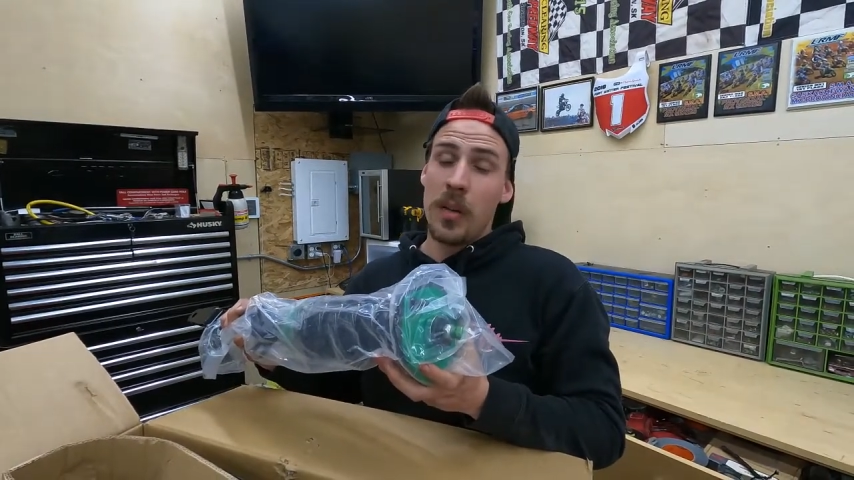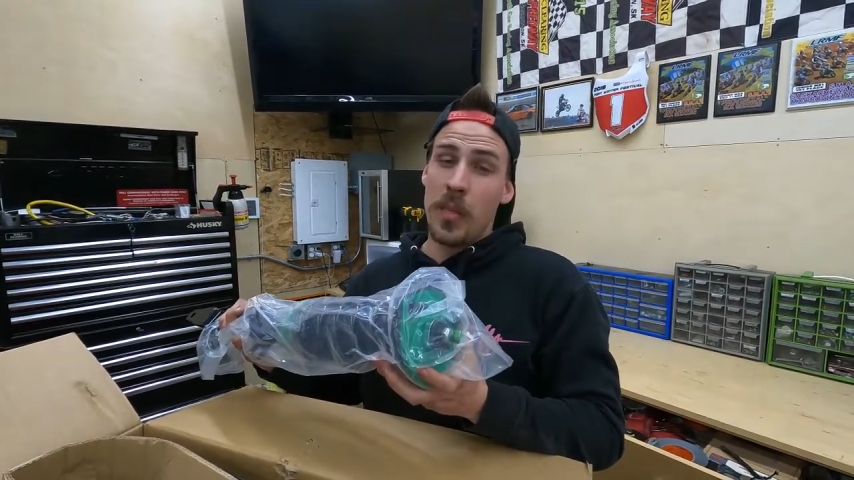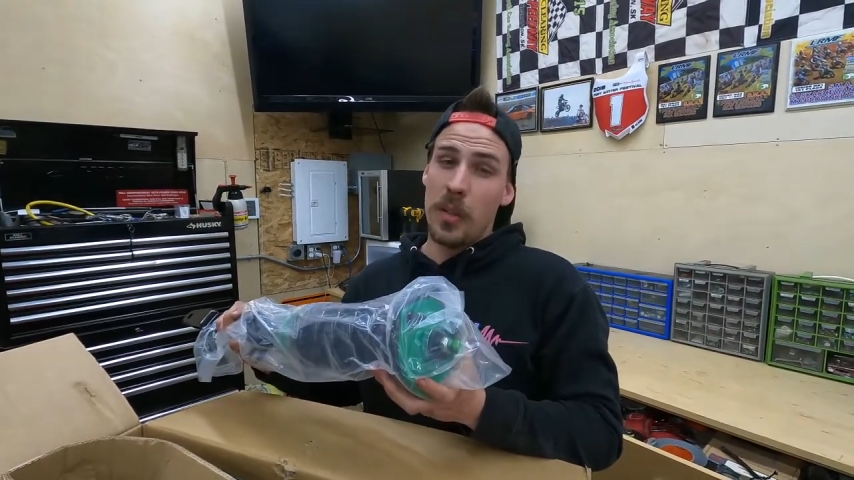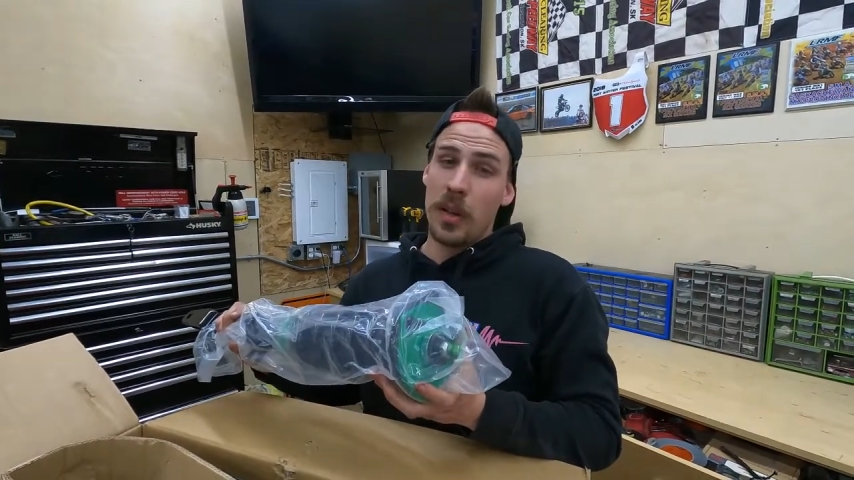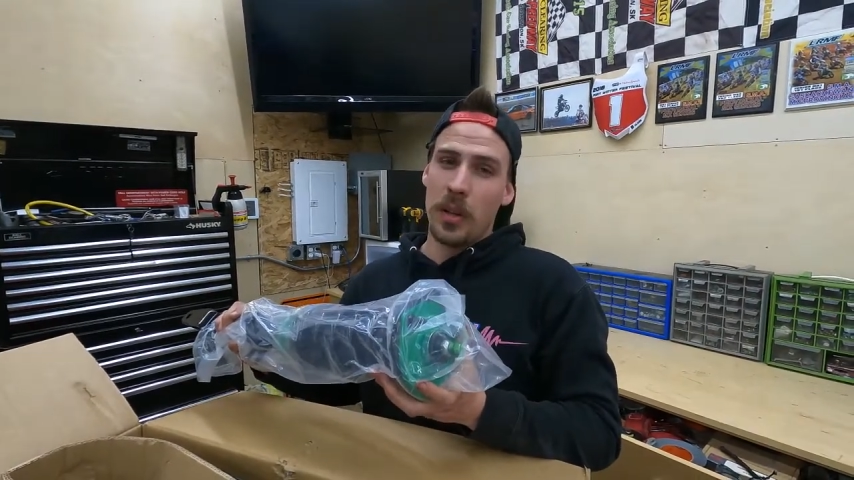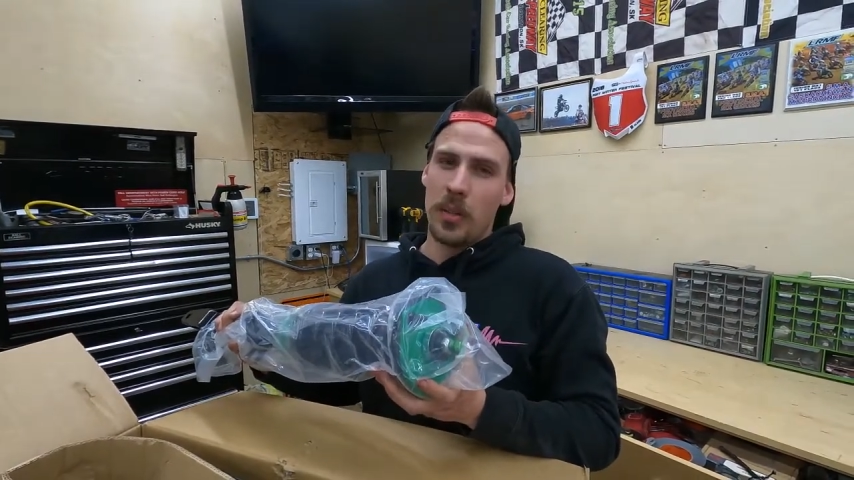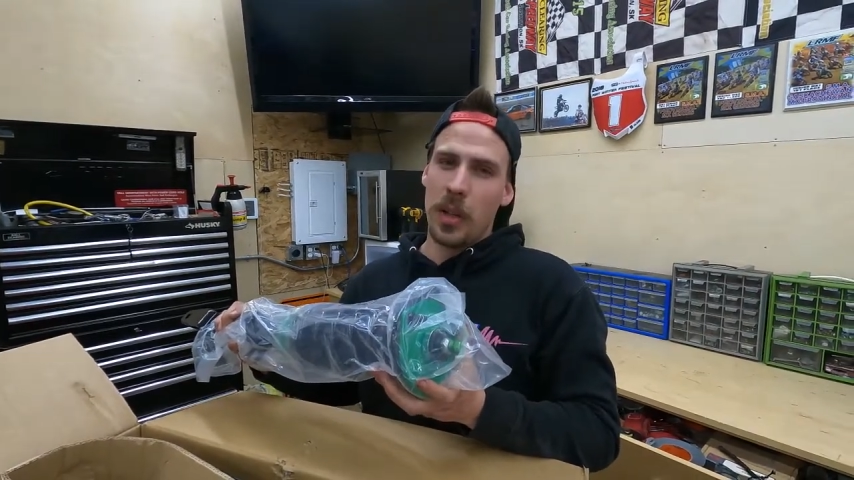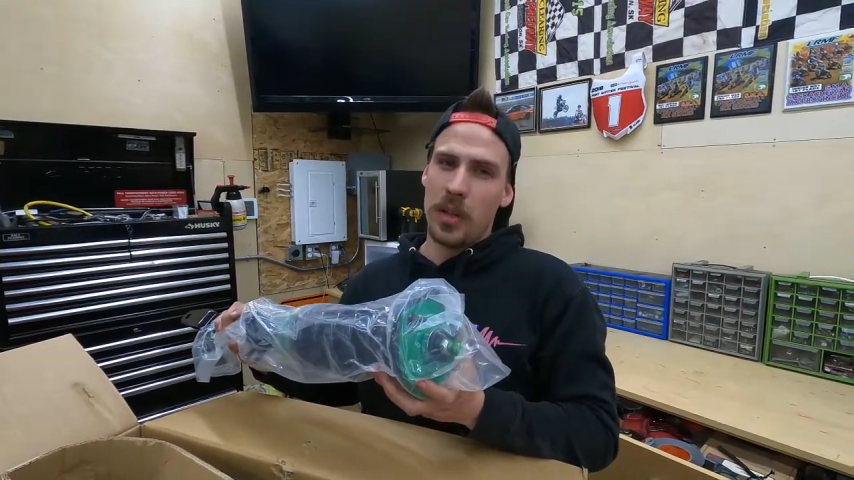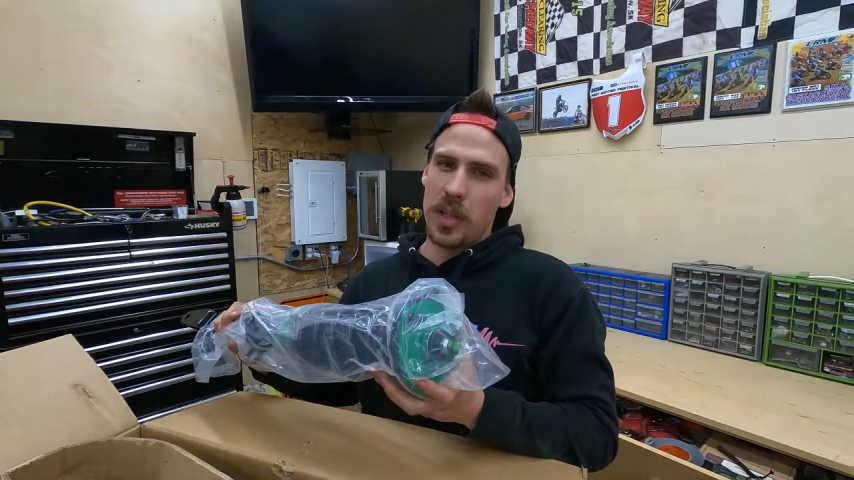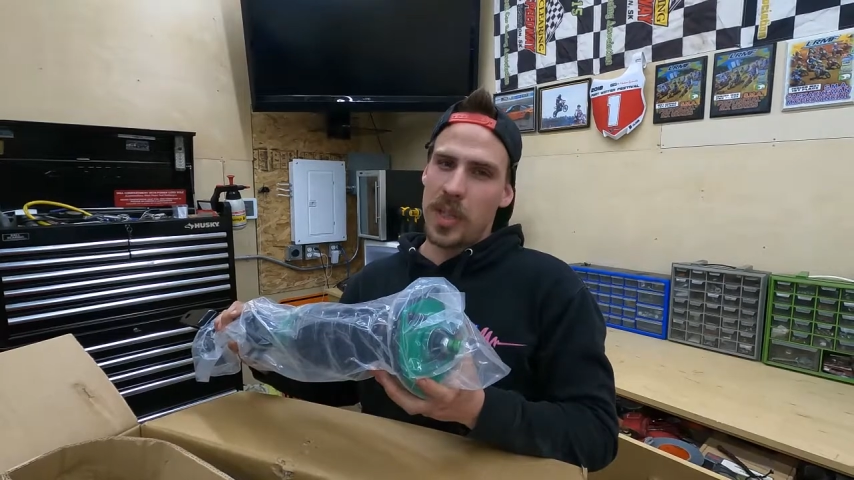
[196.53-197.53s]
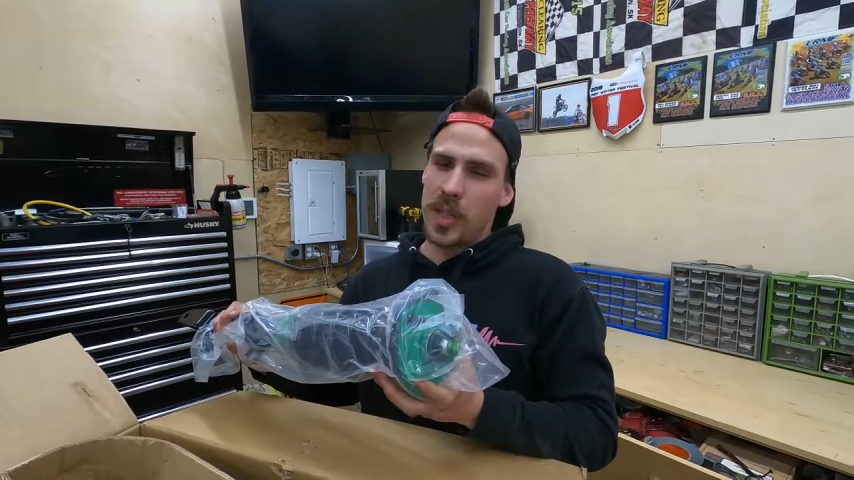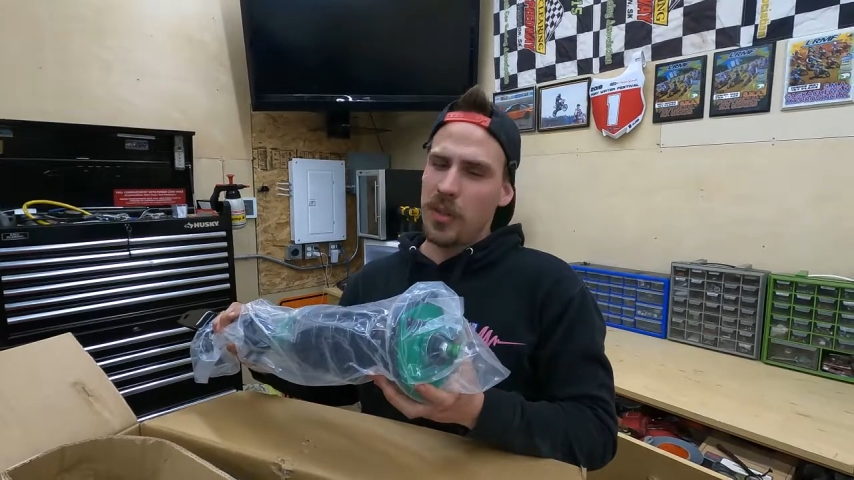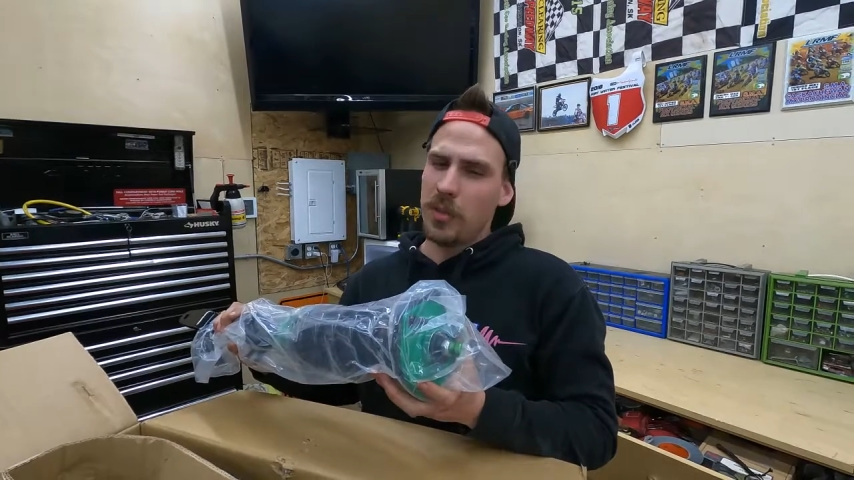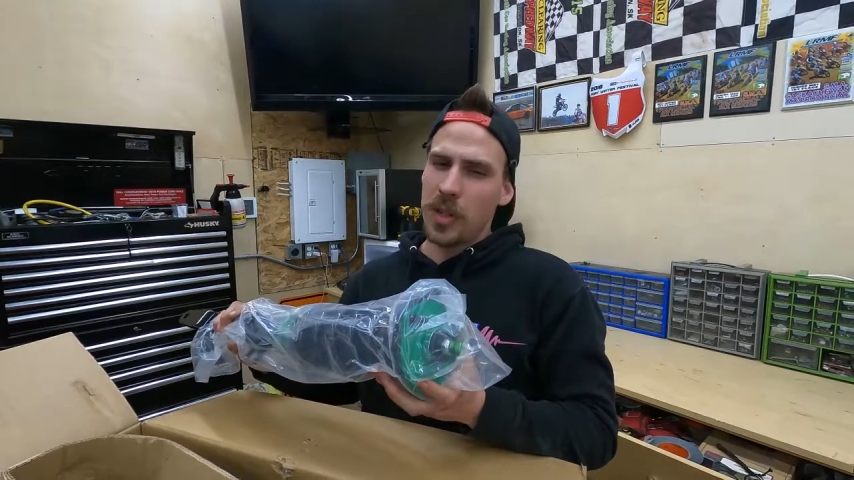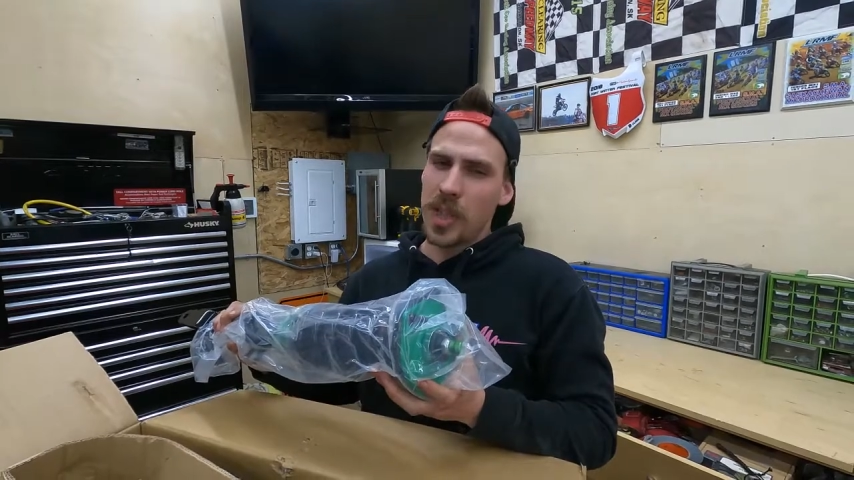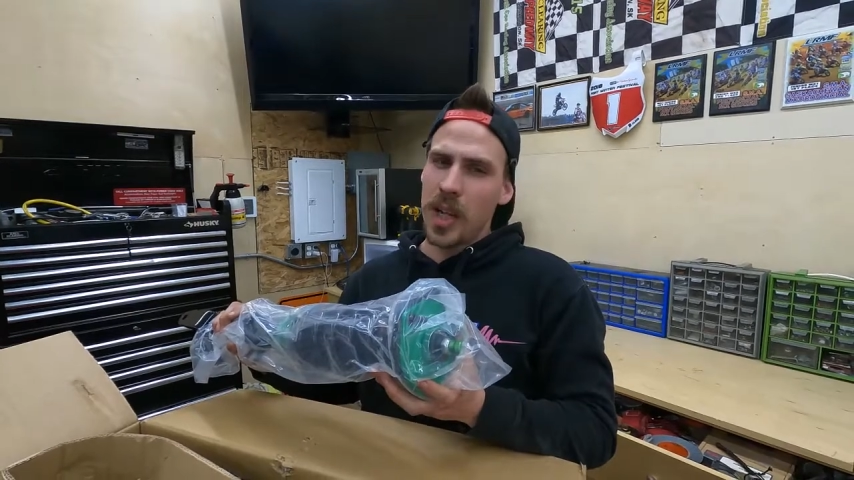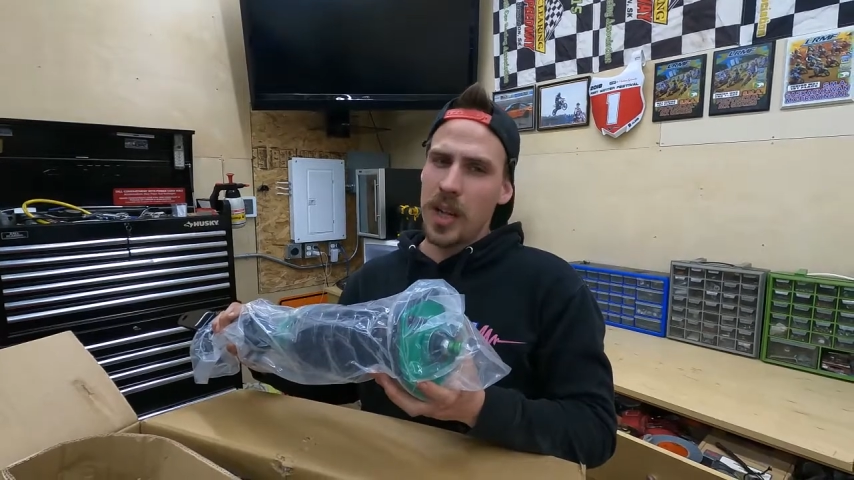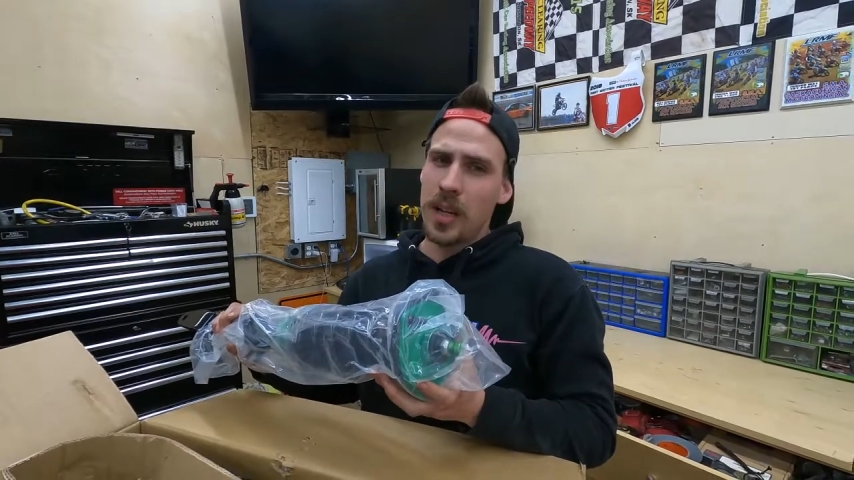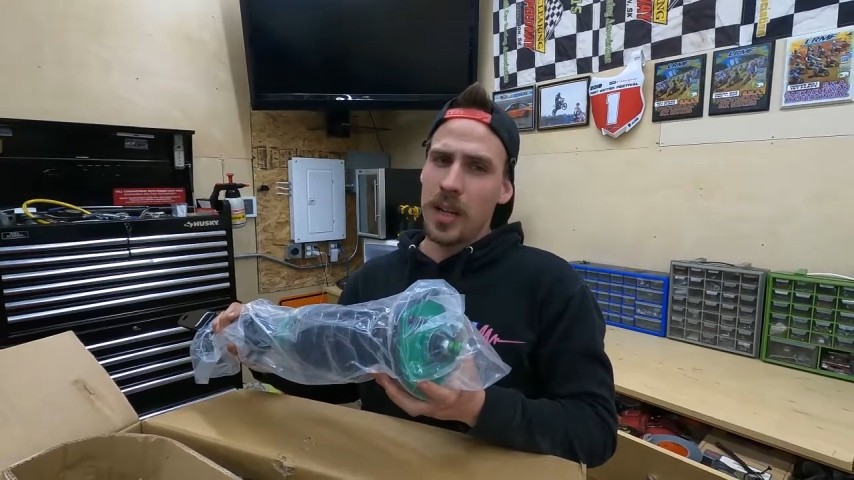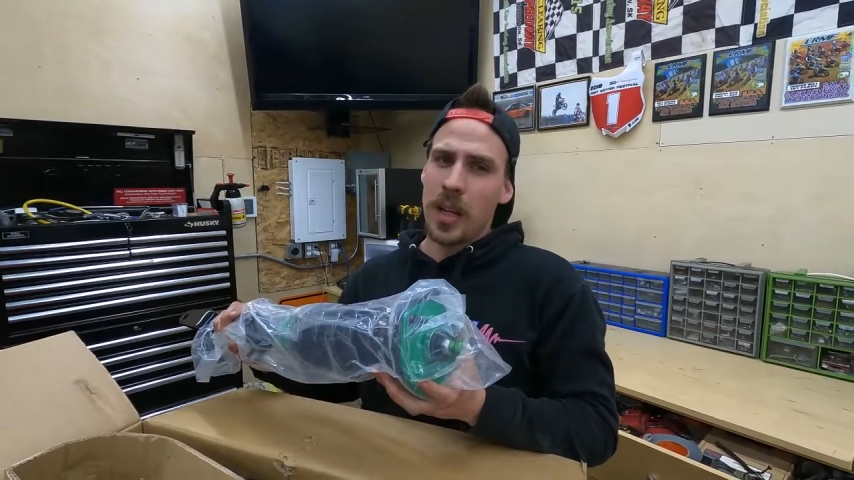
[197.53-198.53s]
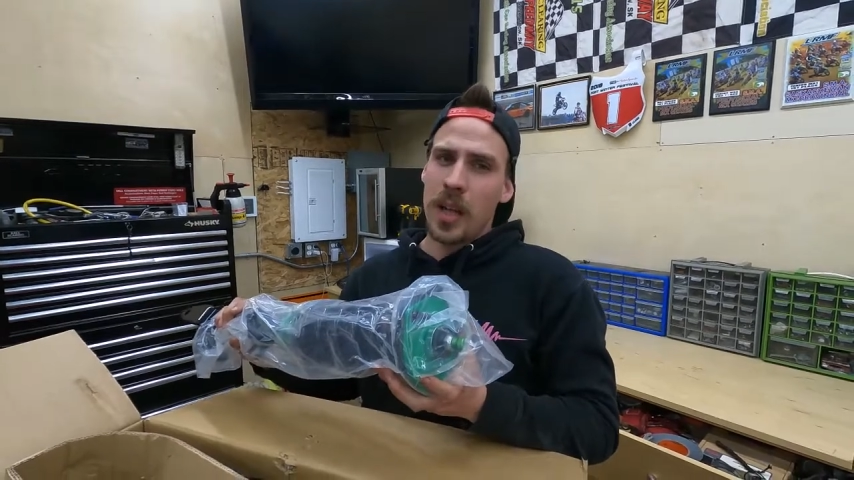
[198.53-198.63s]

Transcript: maybe a little bit on the stiffer side,